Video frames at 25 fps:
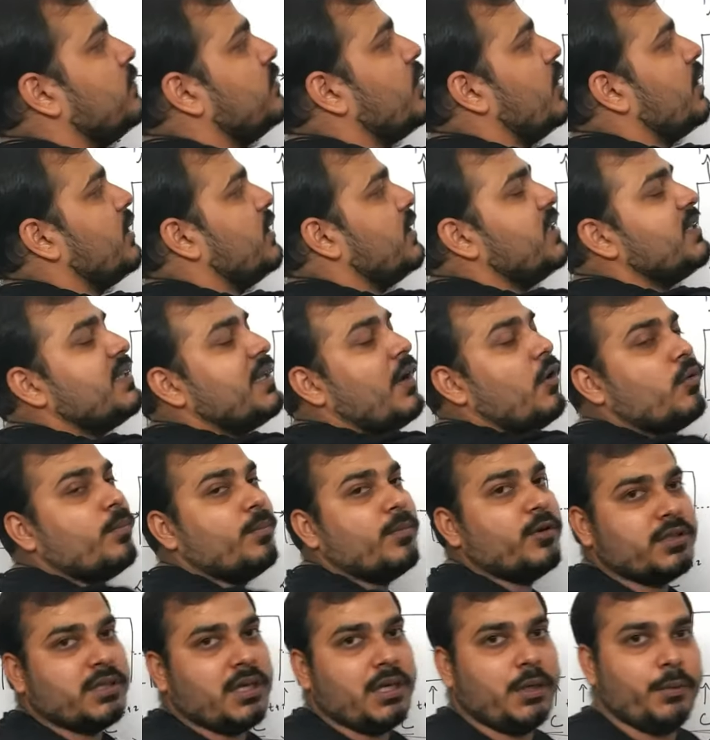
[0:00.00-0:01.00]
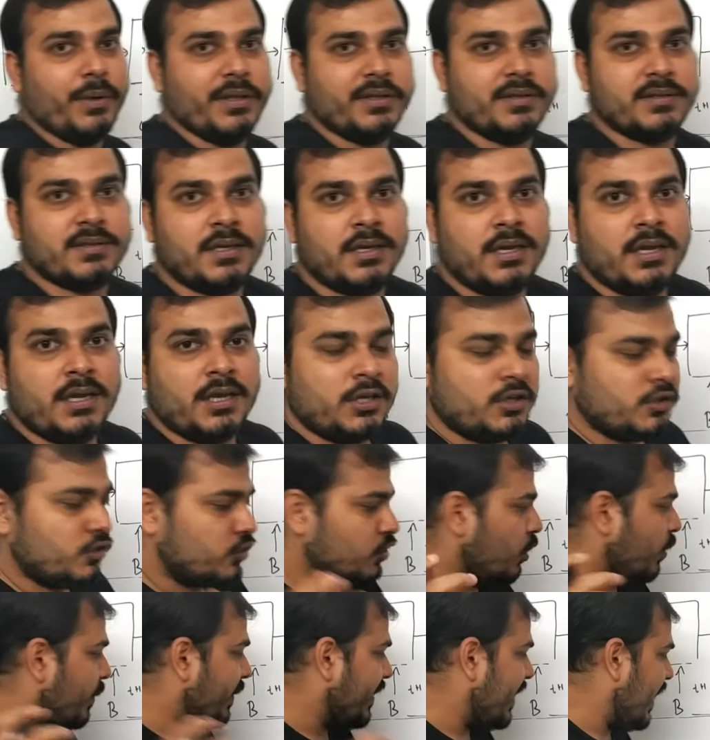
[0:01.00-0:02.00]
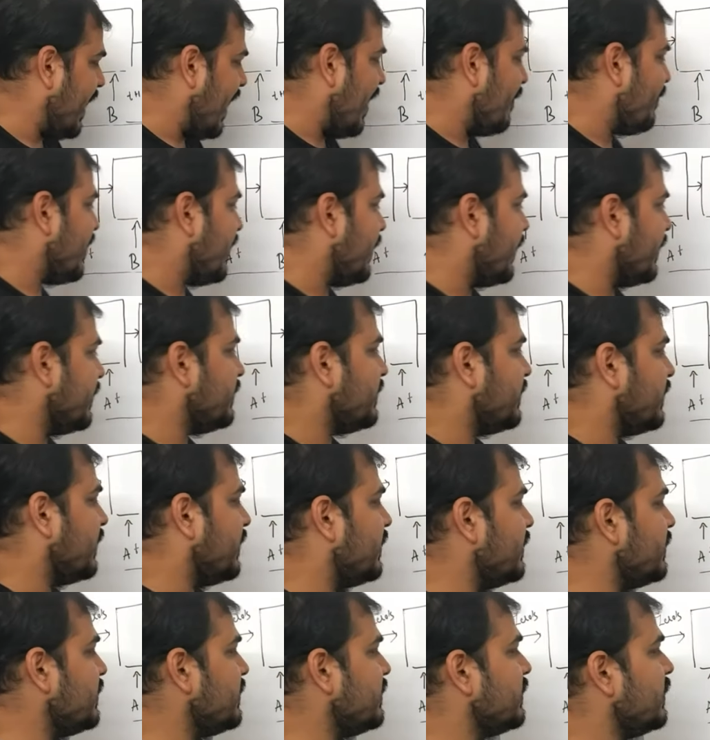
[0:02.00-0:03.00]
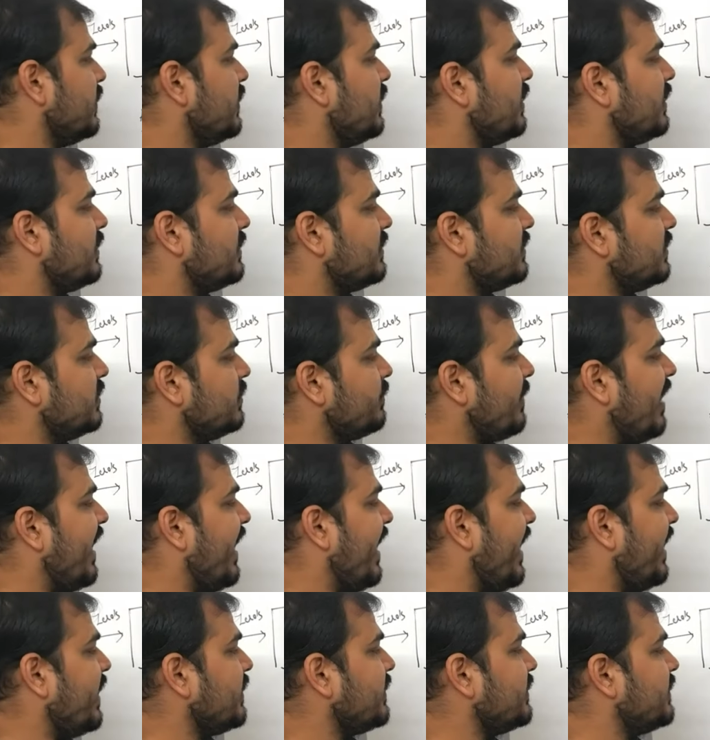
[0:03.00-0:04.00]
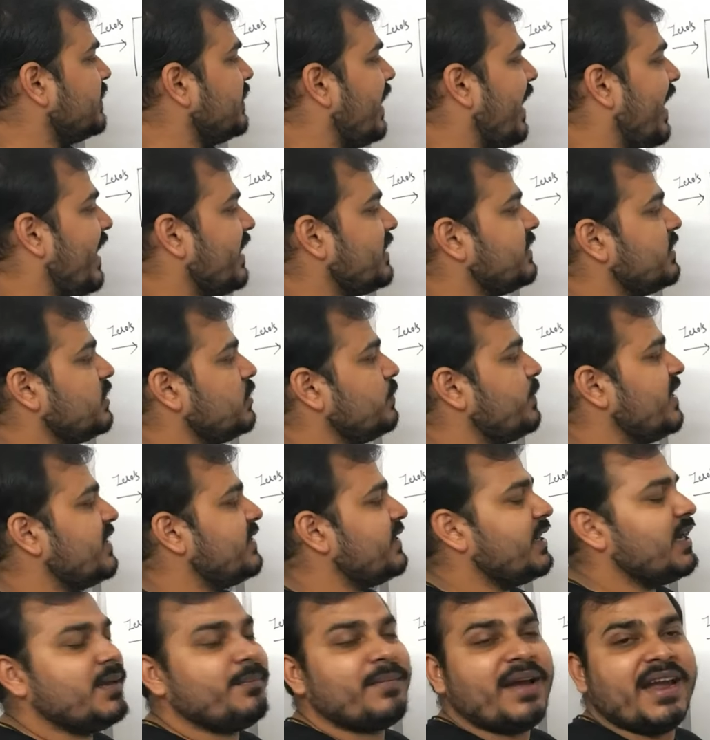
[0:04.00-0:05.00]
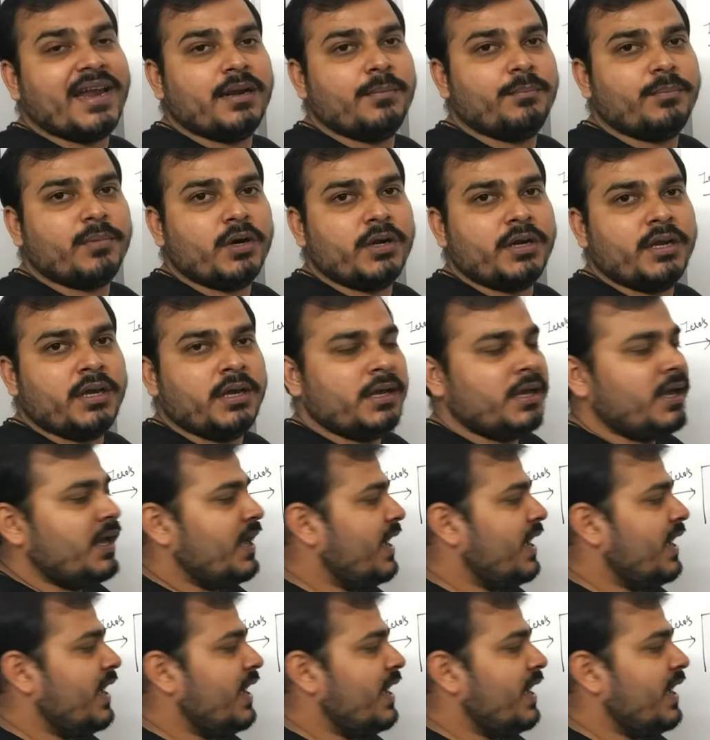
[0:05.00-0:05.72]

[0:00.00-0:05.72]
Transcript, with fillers: Sorry, this output sequence. So over here, I've written, see this, this is my X. X is basically my input.